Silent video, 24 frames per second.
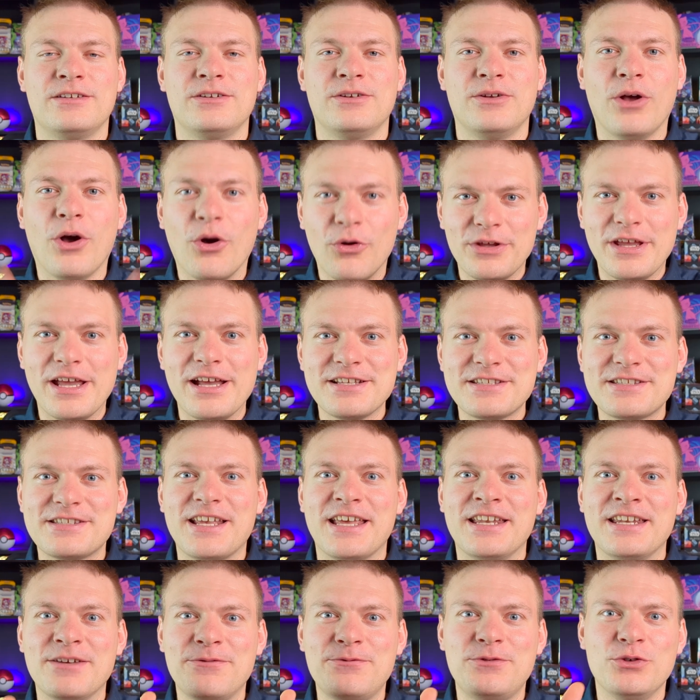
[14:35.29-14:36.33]
Oh yes,
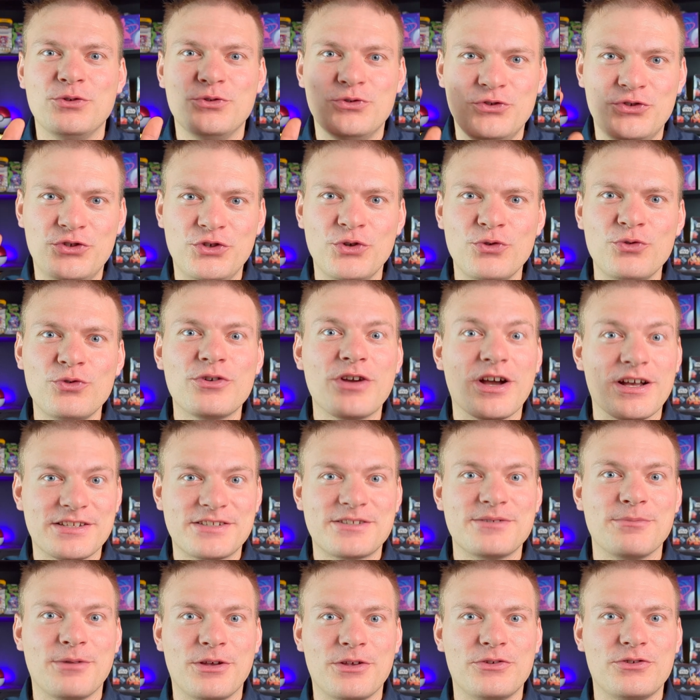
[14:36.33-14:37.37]
and if you do
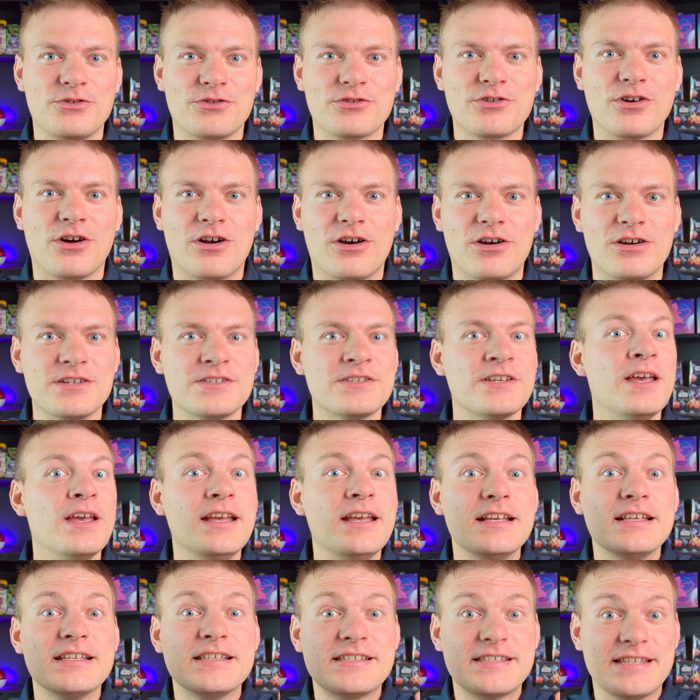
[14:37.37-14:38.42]
customize your cards,
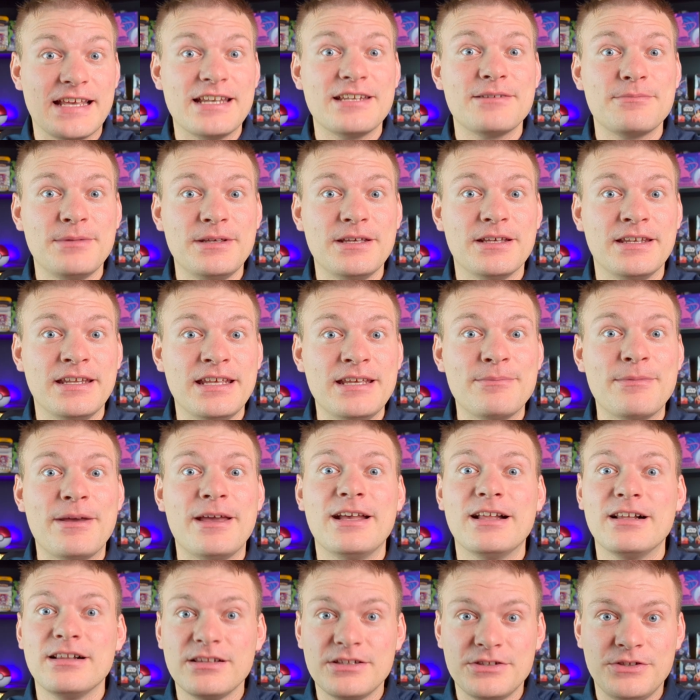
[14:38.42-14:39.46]
send me an
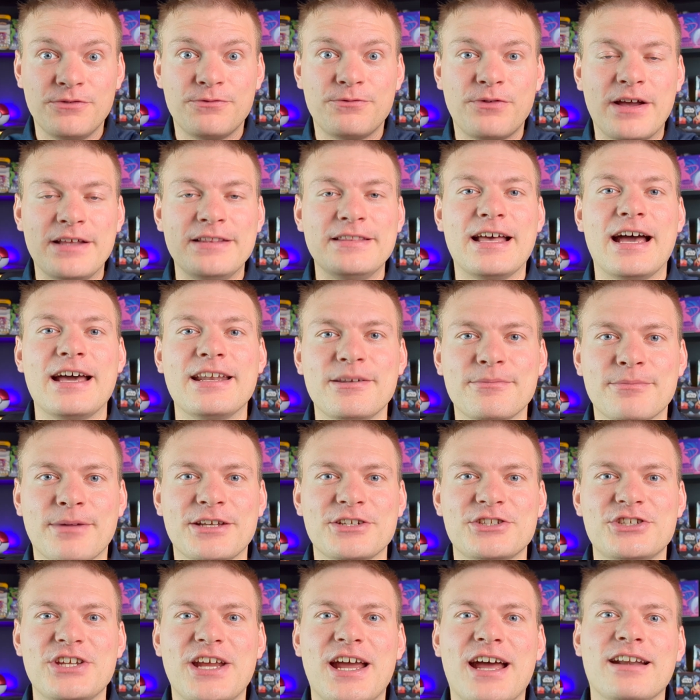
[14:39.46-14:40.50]
email, you find that in my
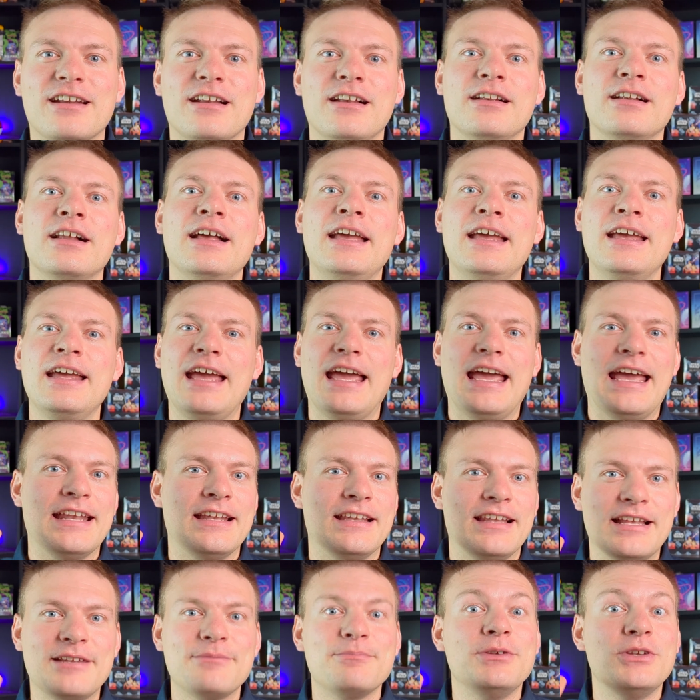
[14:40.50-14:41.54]
channel, and
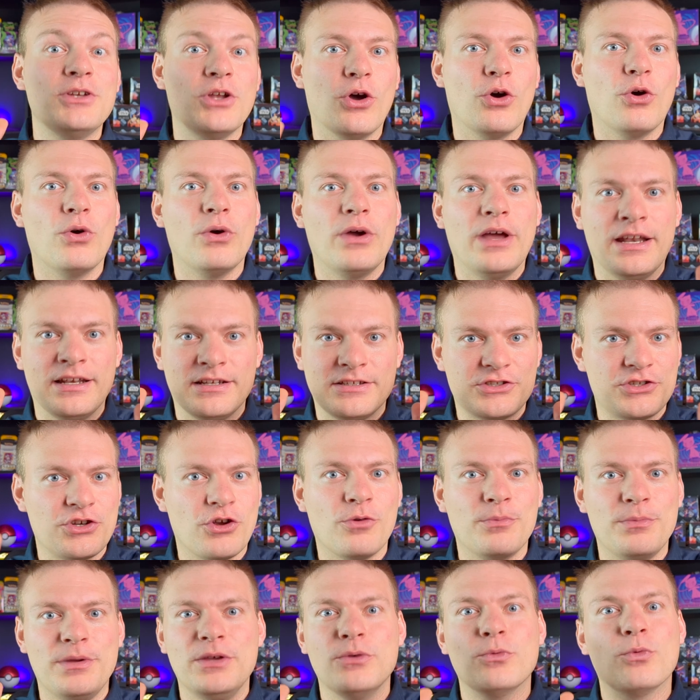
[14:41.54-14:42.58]
let me know and show
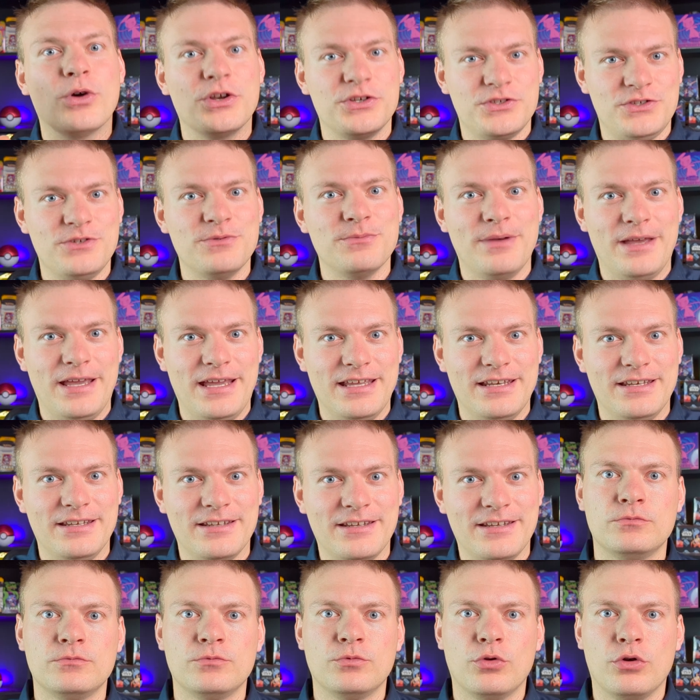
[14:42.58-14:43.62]
me what you made.
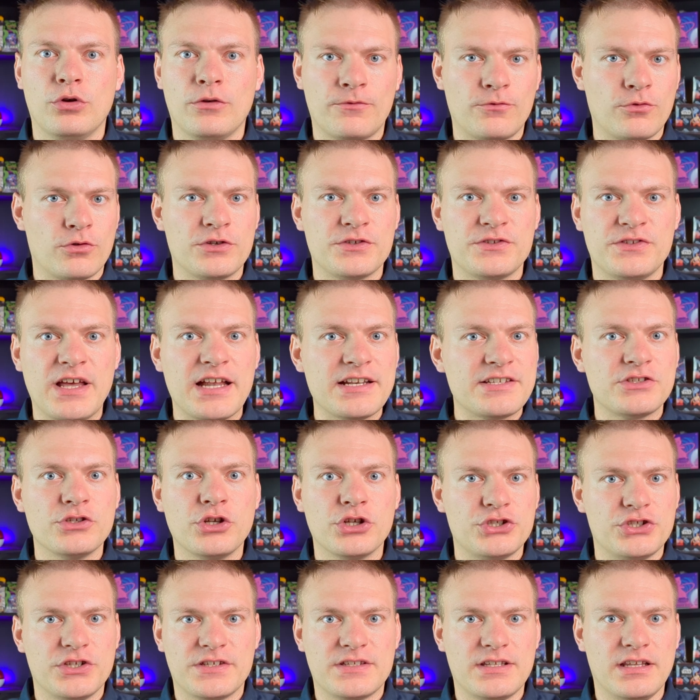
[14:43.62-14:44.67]
Of course, that's not
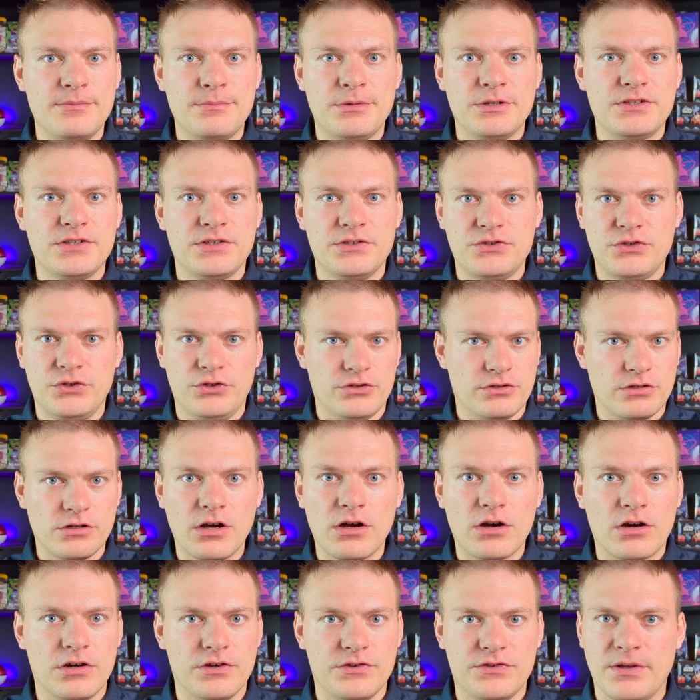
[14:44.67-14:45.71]
just limited to your
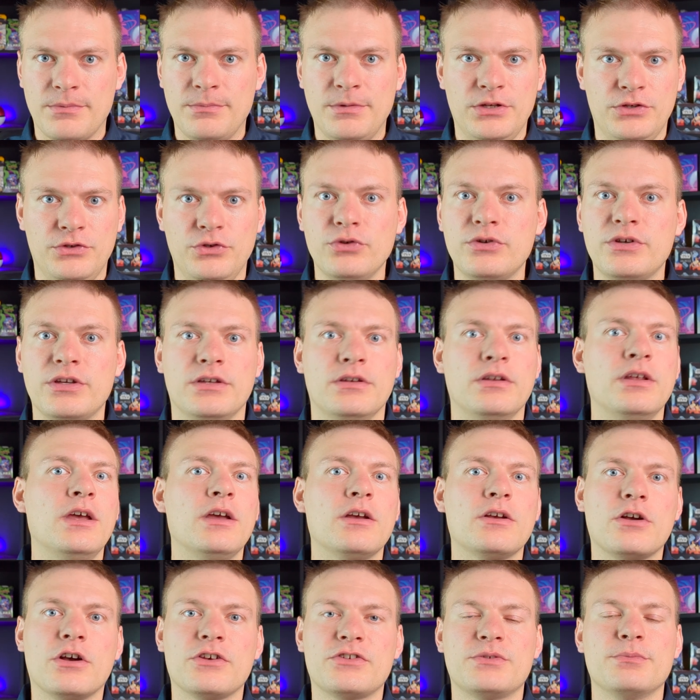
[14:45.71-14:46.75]
cards. I mean, you can
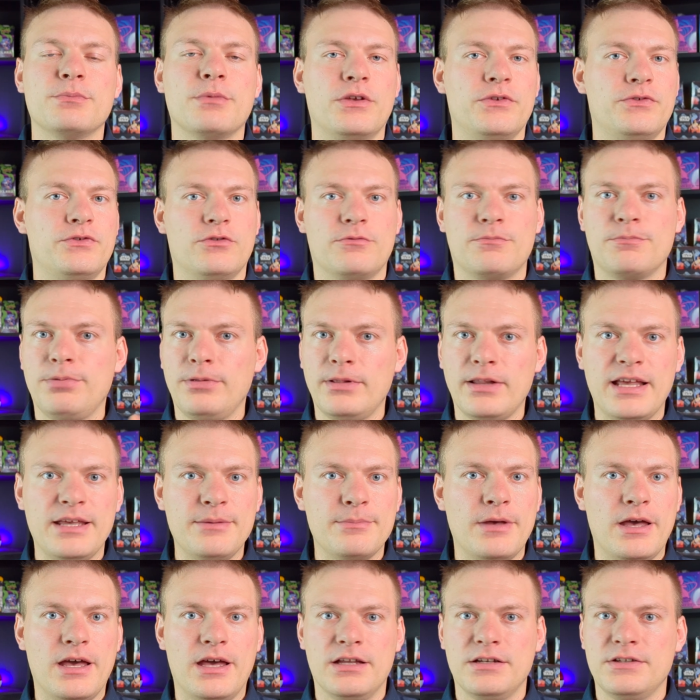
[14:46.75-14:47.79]
customize your
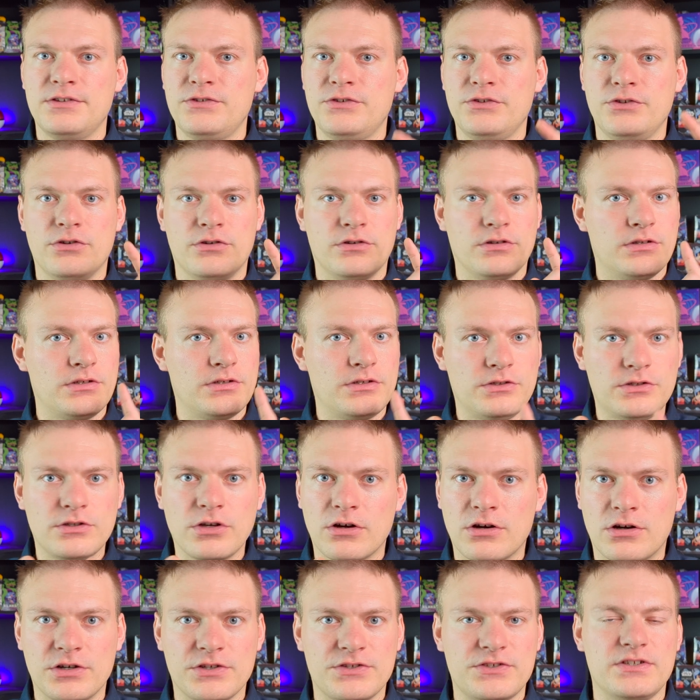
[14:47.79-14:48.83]
playmats, your
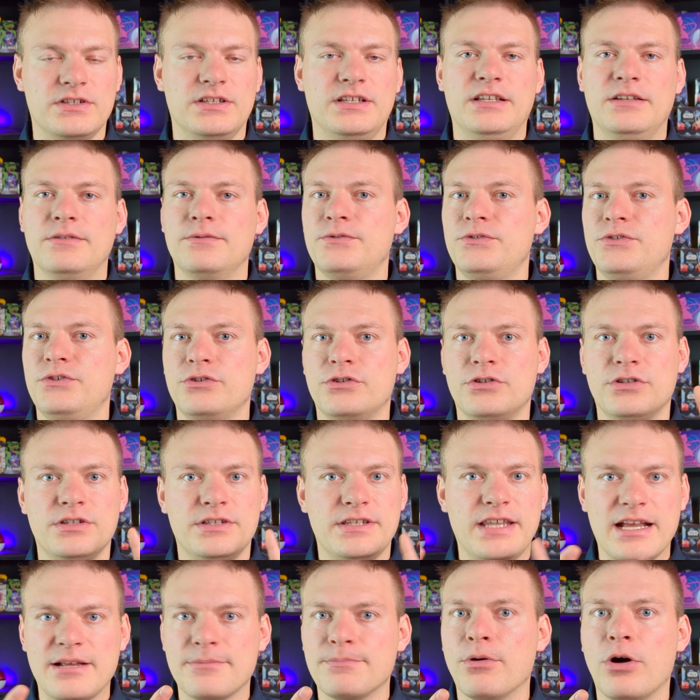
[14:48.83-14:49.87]
card sleeves, your
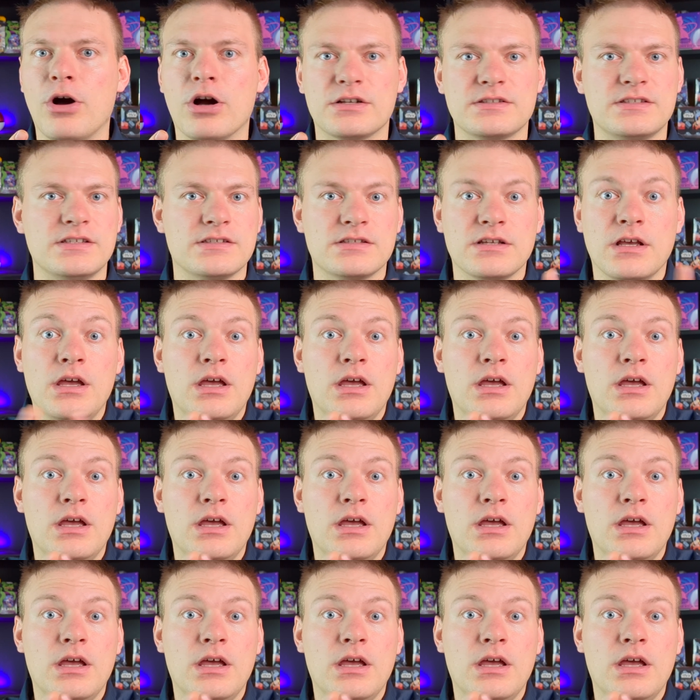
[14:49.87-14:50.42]
deck boxes,